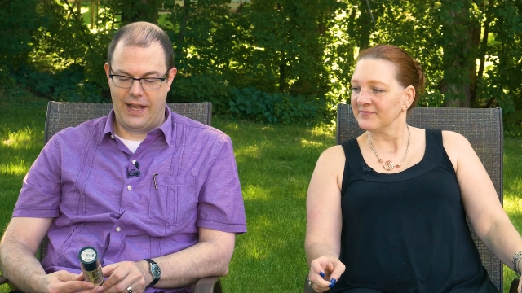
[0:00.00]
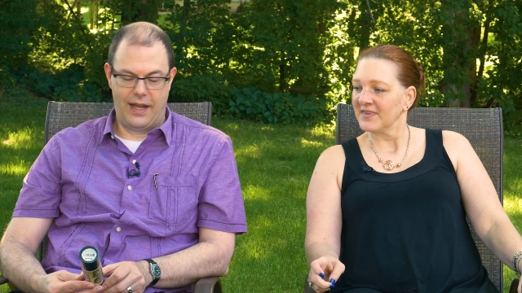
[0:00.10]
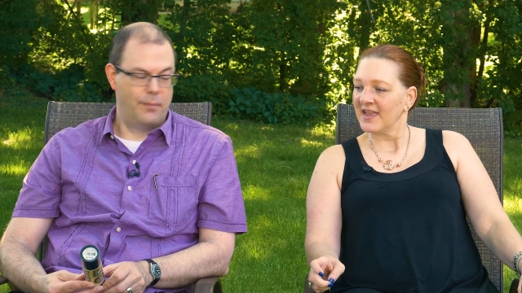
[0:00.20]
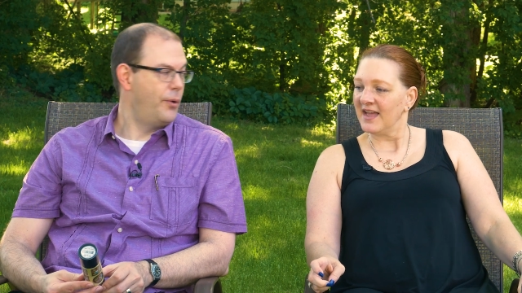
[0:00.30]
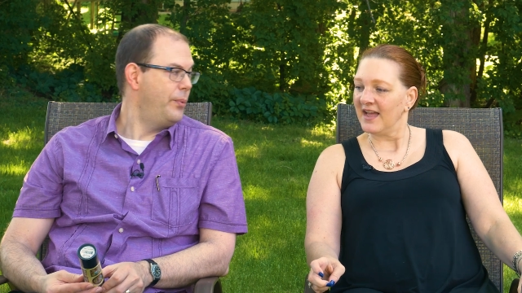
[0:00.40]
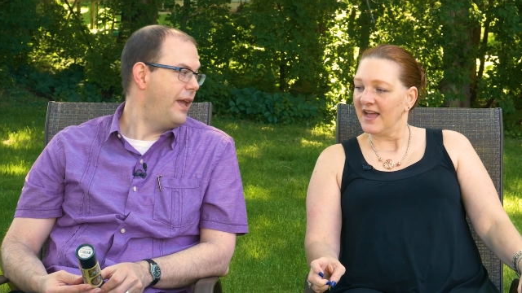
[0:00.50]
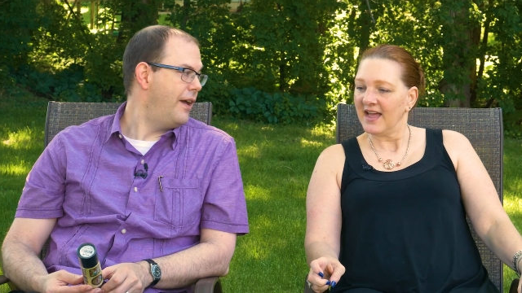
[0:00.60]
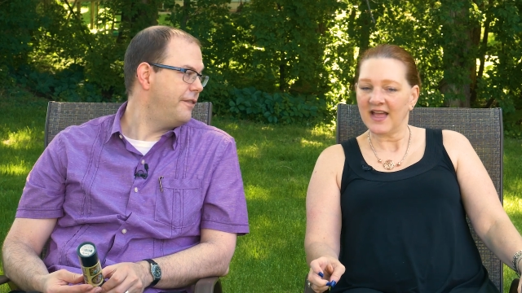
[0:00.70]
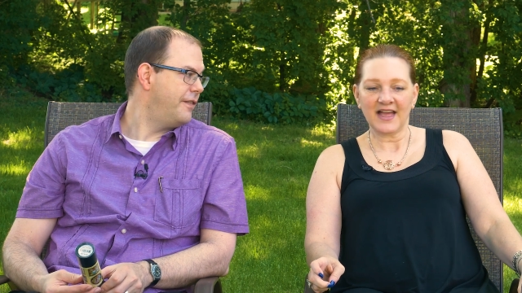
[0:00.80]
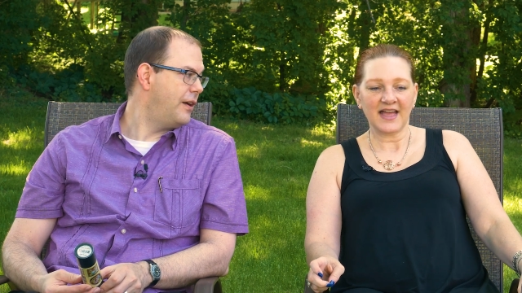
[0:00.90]
Speaker 1: Uh, but we
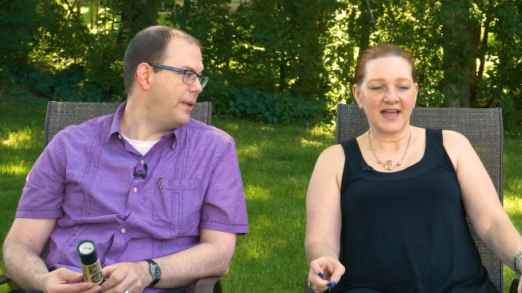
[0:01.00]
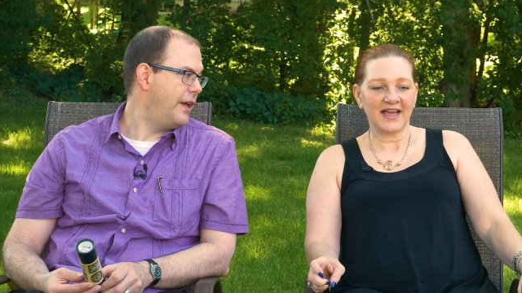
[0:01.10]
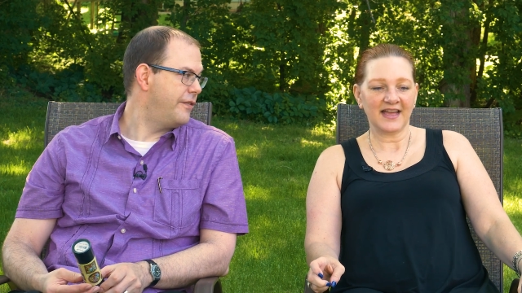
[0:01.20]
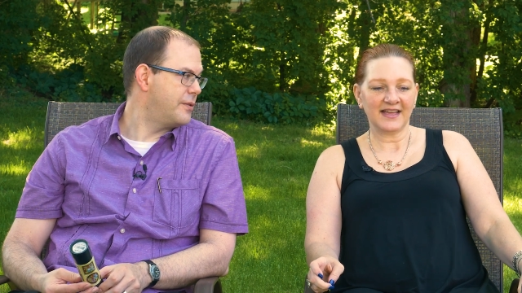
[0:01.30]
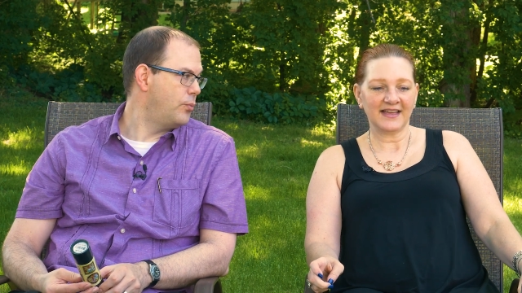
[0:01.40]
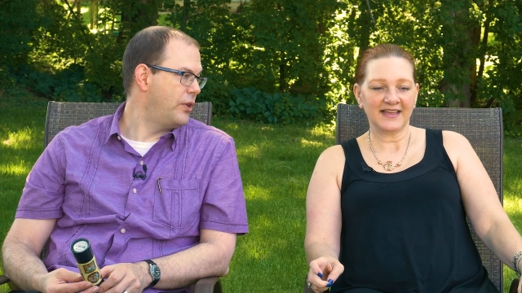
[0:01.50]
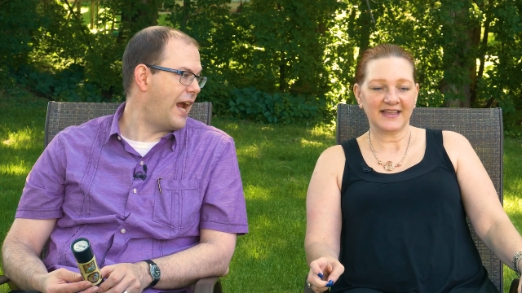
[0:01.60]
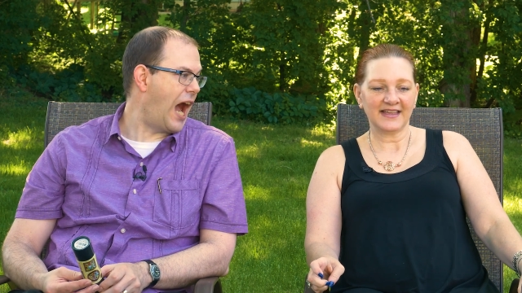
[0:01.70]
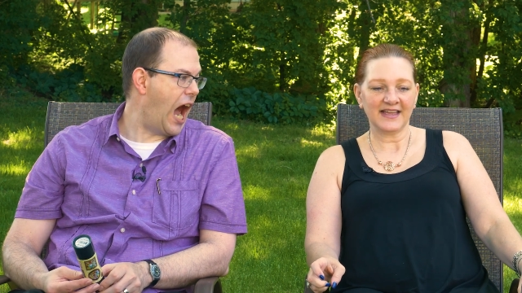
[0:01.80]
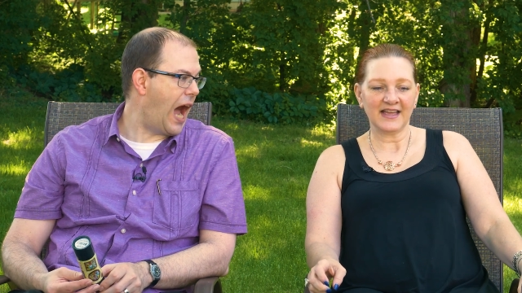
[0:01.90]
have uh, we have some
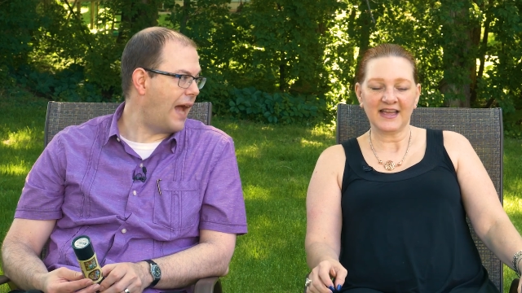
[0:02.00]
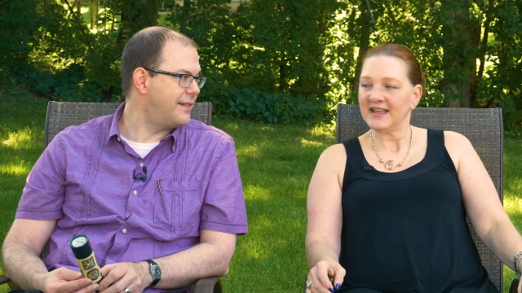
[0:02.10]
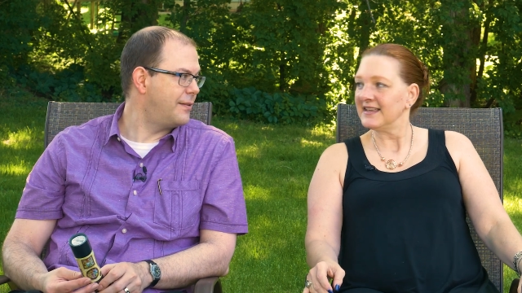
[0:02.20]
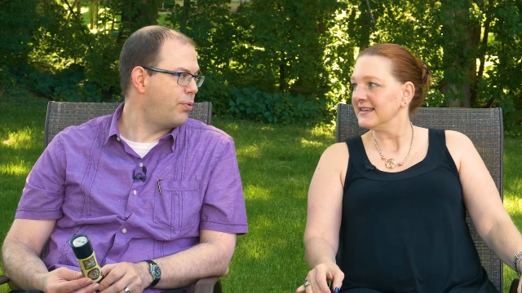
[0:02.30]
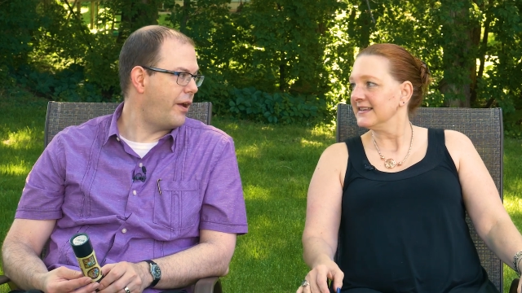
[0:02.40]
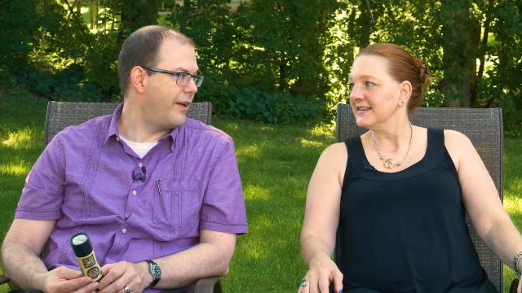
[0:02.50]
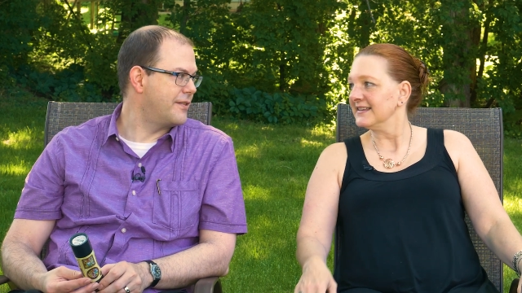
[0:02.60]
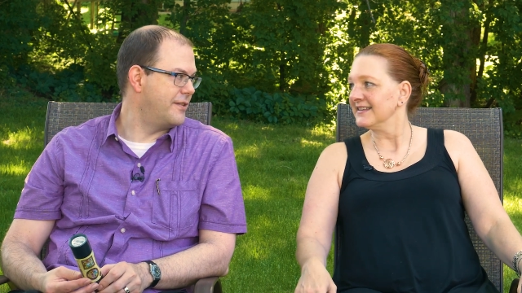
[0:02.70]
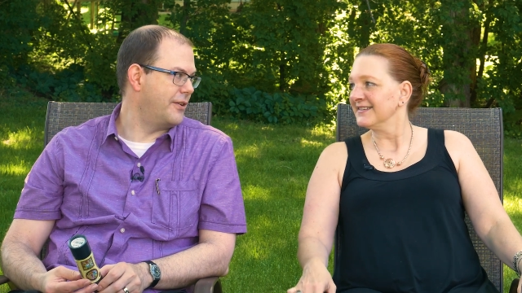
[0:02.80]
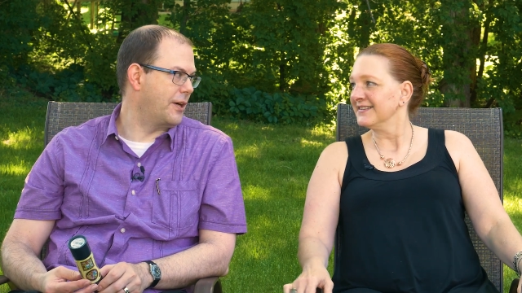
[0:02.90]
really hot
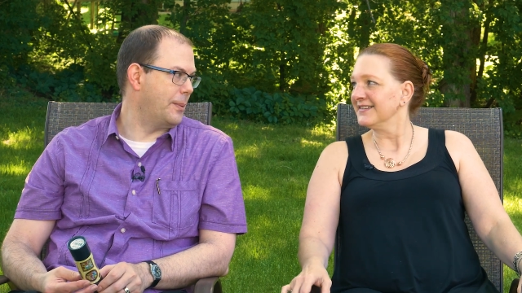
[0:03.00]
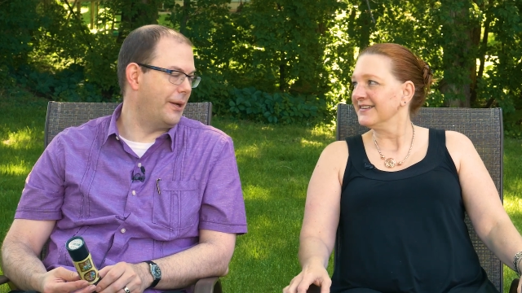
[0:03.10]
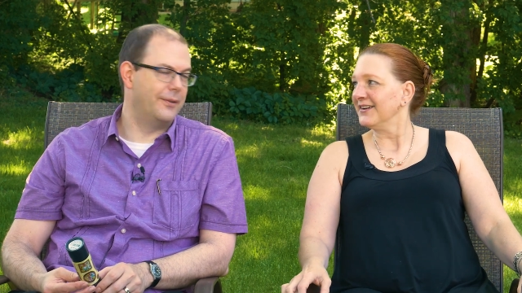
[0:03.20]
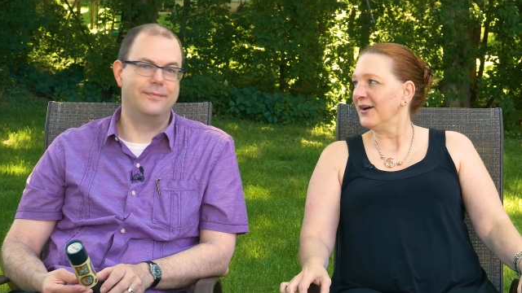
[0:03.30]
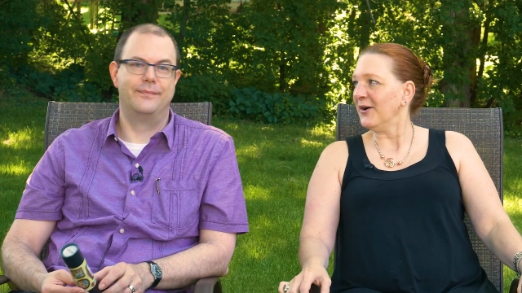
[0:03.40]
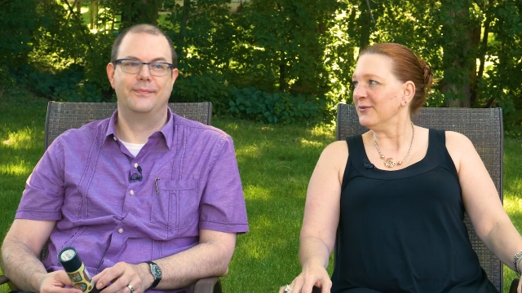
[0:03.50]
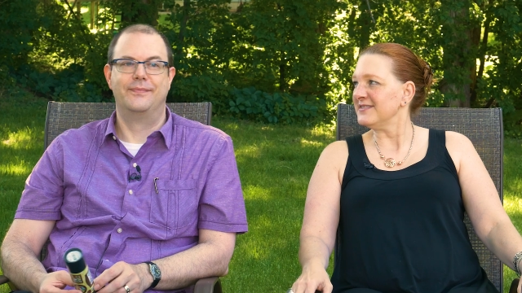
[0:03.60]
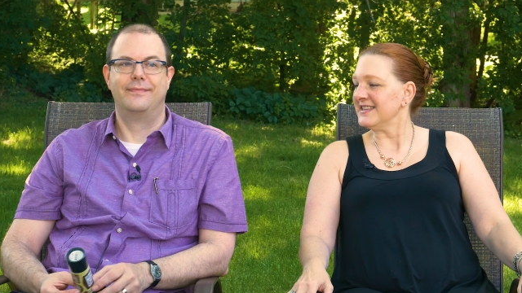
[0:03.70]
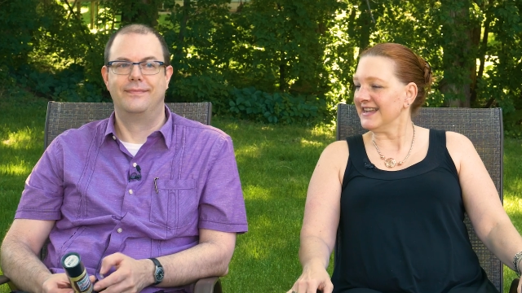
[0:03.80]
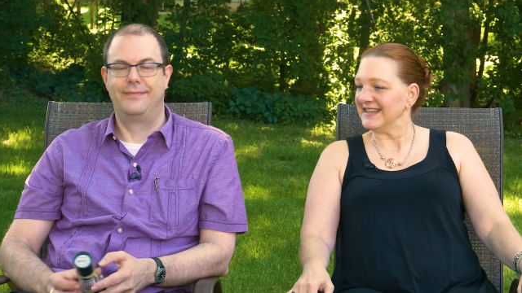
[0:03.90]
products to talk about.
Speaker 2: Oh,
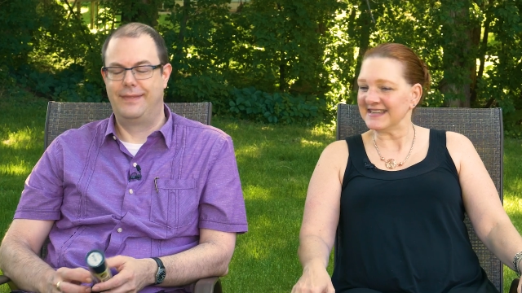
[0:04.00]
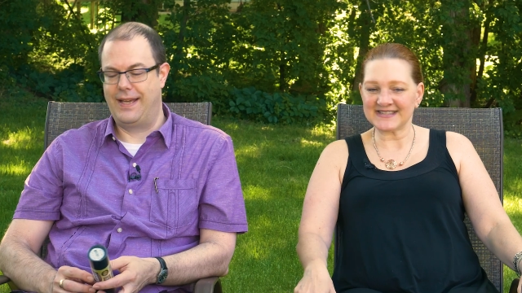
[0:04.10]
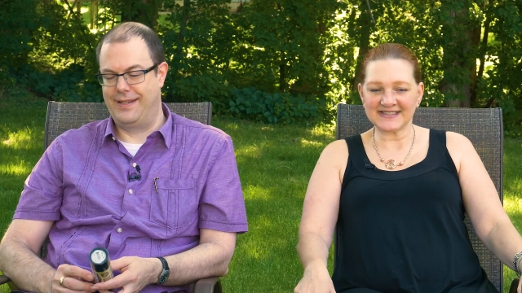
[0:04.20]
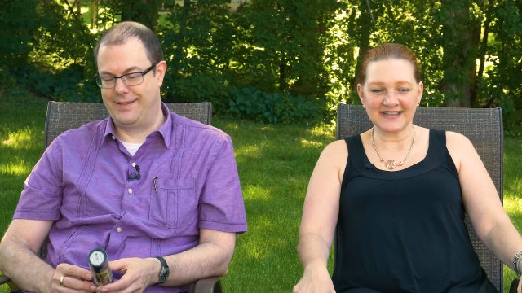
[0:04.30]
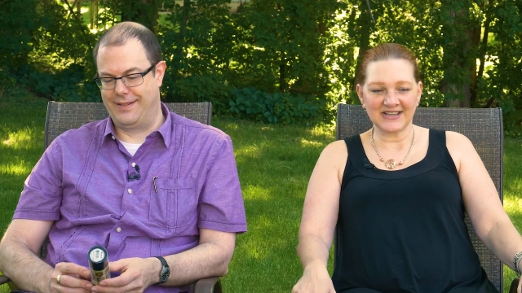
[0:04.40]
nice. Nice,